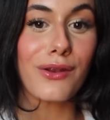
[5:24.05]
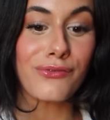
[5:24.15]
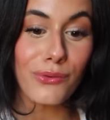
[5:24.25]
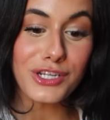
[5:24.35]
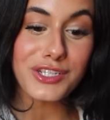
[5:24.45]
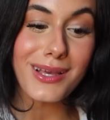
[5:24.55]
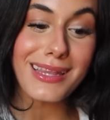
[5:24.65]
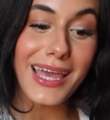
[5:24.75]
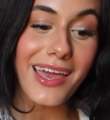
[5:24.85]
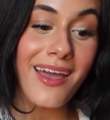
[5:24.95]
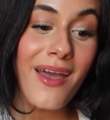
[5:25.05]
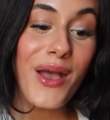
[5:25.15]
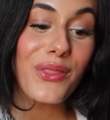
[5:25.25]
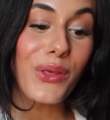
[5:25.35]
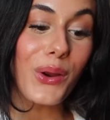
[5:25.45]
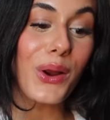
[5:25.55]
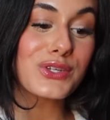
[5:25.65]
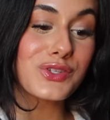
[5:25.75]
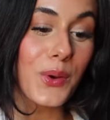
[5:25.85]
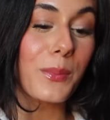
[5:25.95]
And unfortunately, there
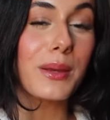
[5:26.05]
are so